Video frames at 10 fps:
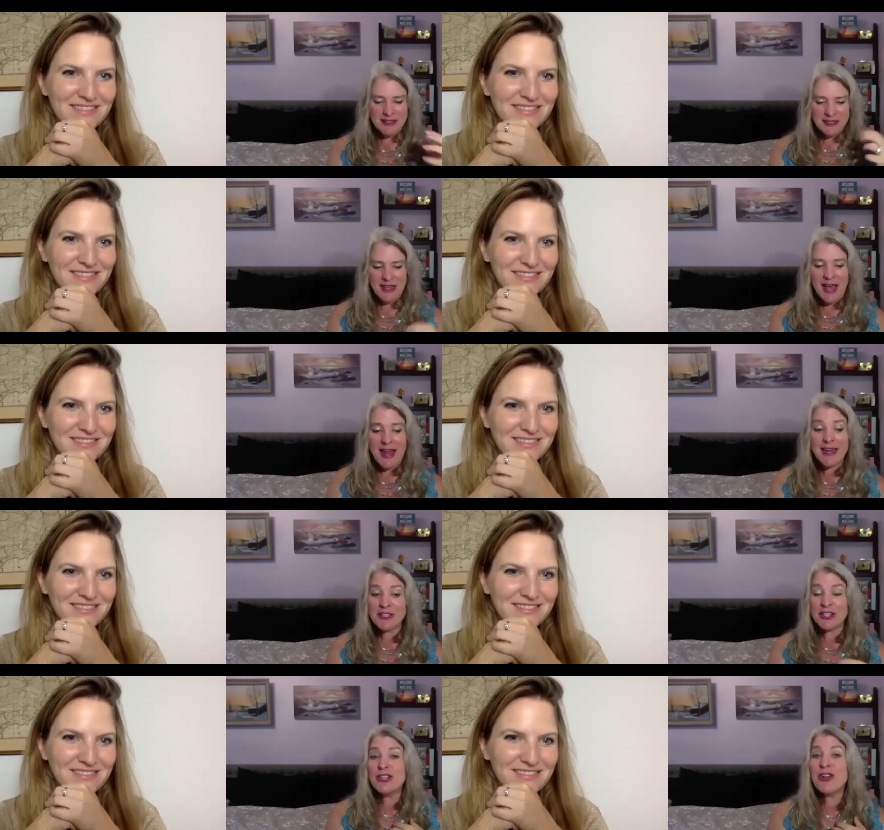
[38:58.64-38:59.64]
Speaker 1: getting
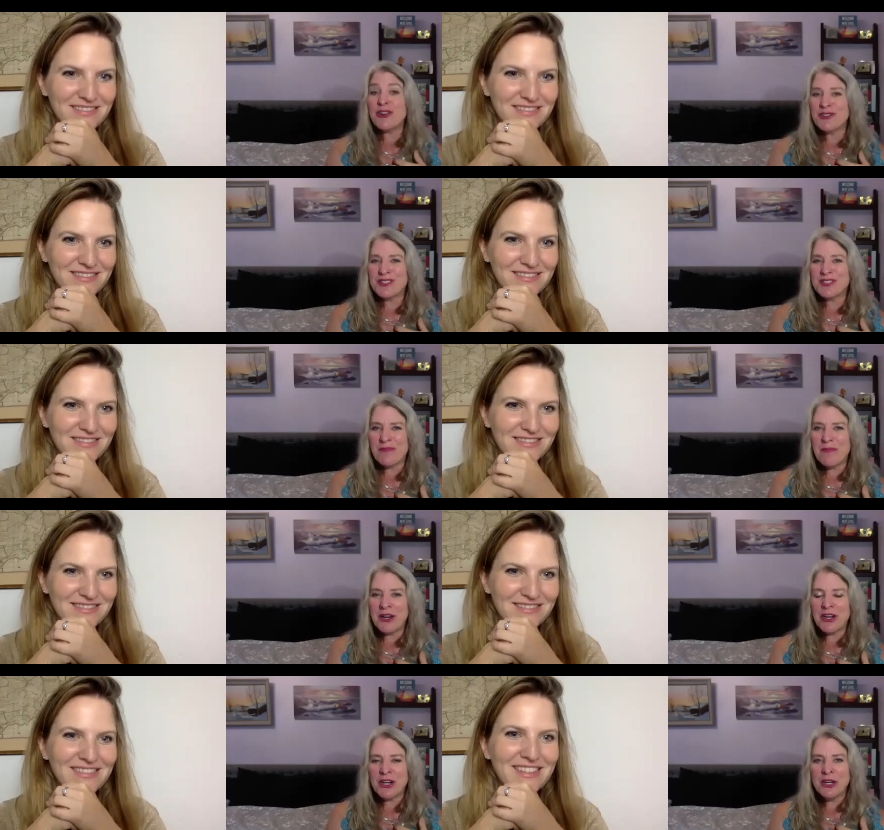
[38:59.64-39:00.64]
to know yourself
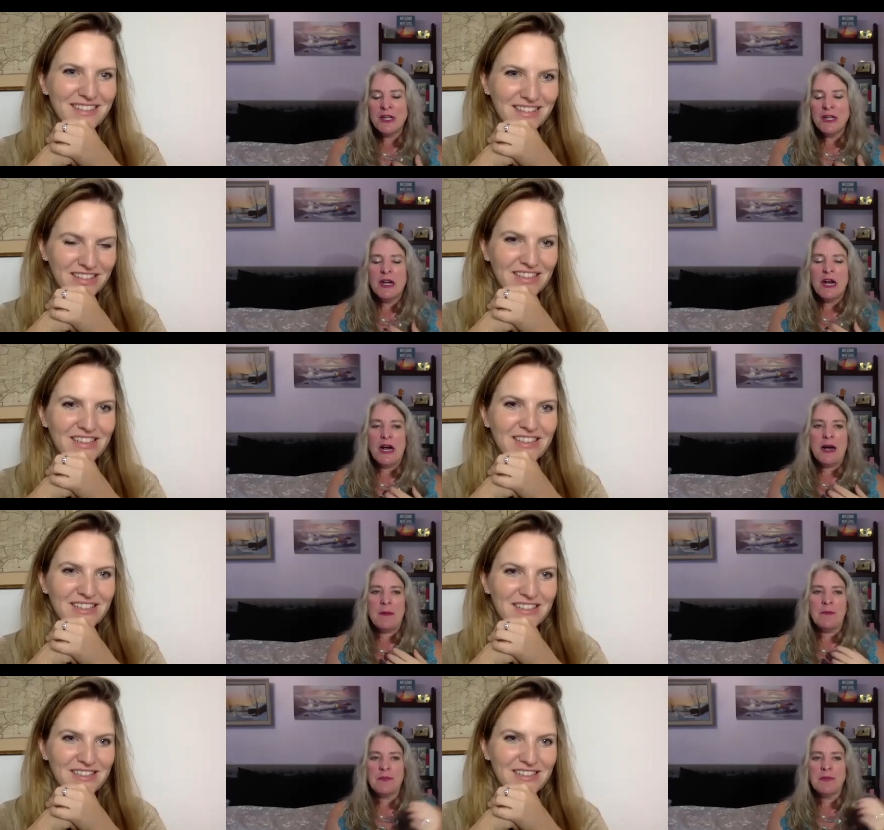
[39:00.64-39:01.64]
better
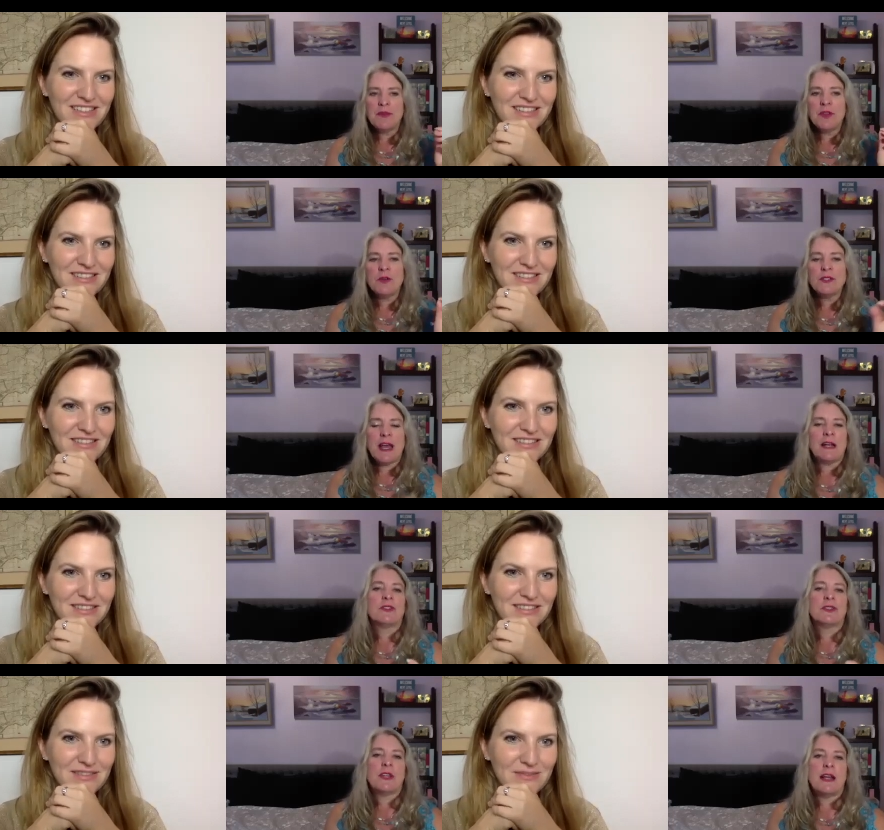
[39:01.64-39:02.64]
um, those
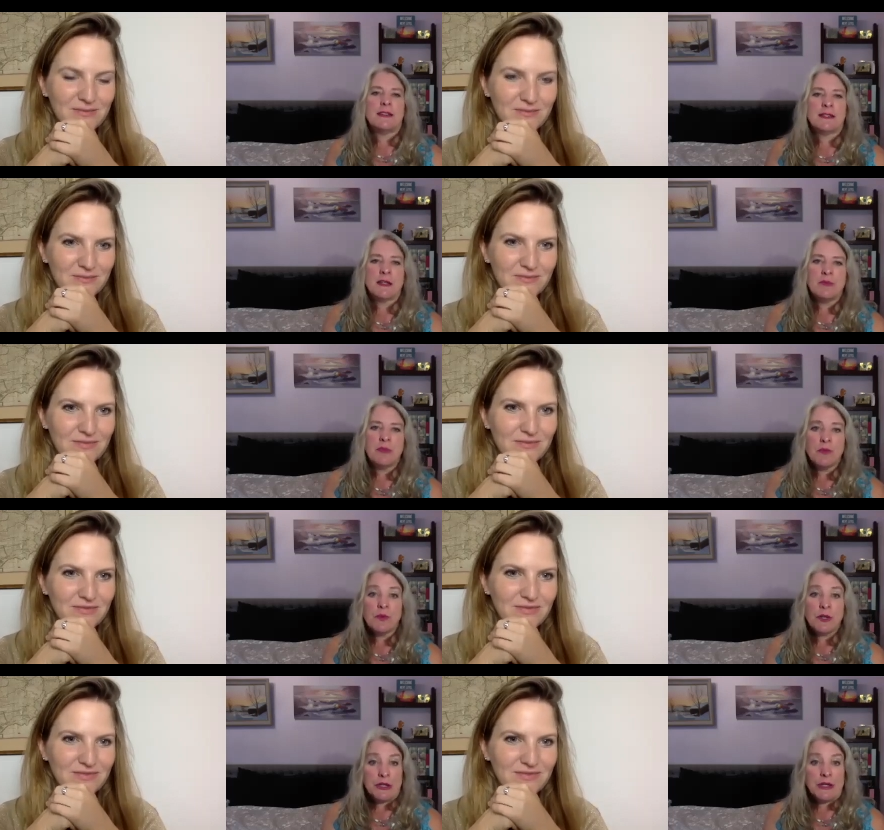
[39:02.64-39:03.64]
exercises can be
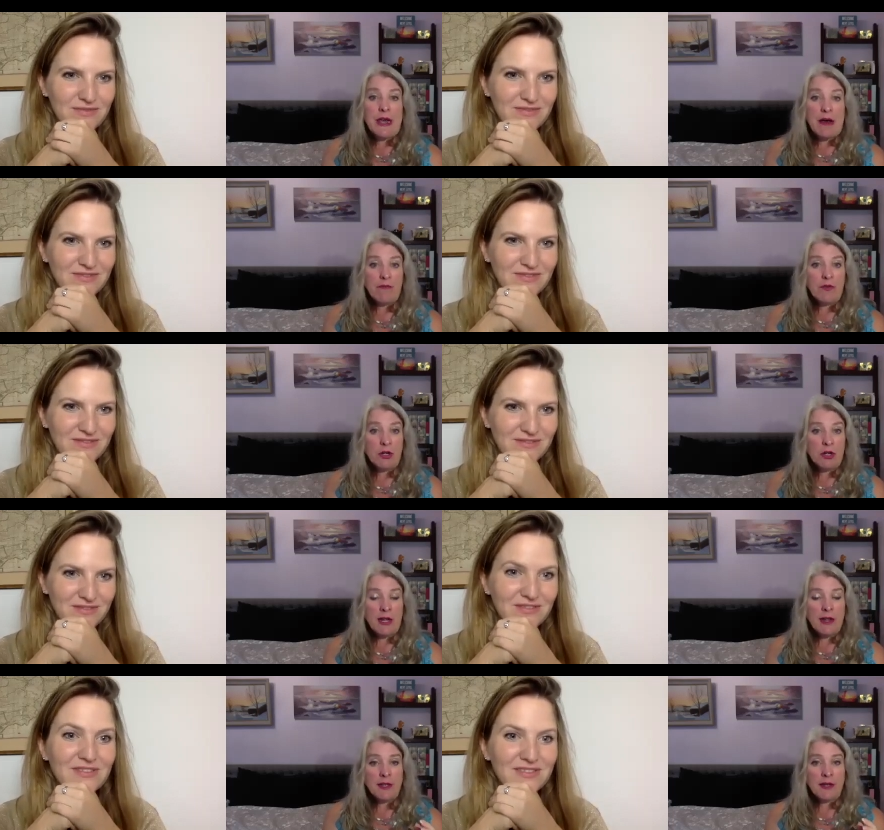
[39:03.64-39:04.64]
really helpful
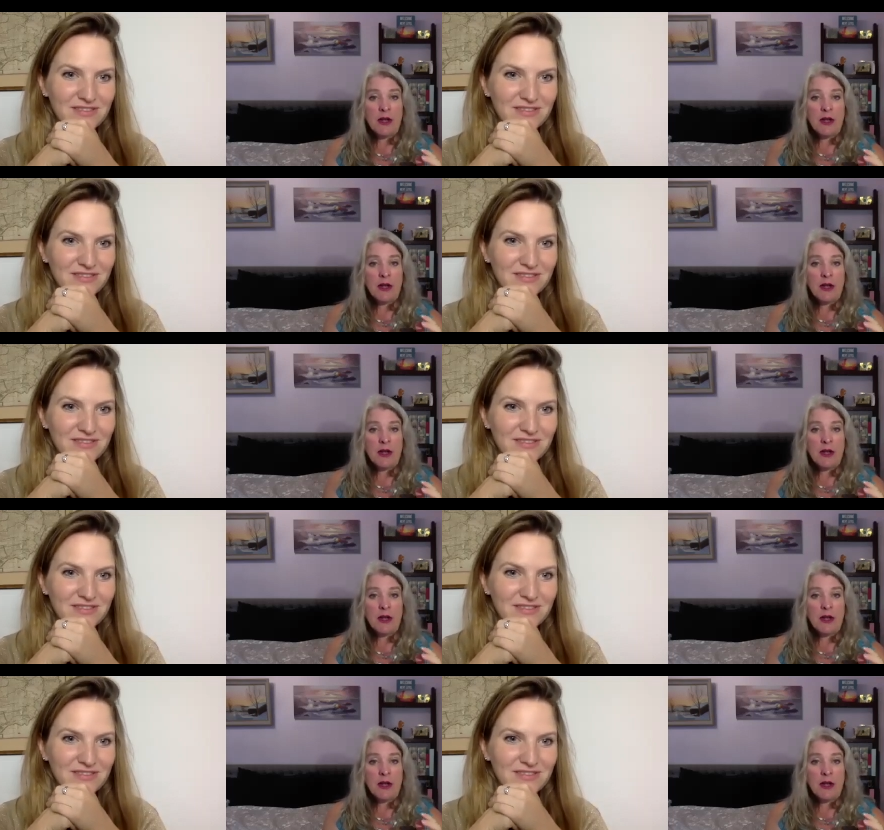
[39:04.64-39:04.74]
and then it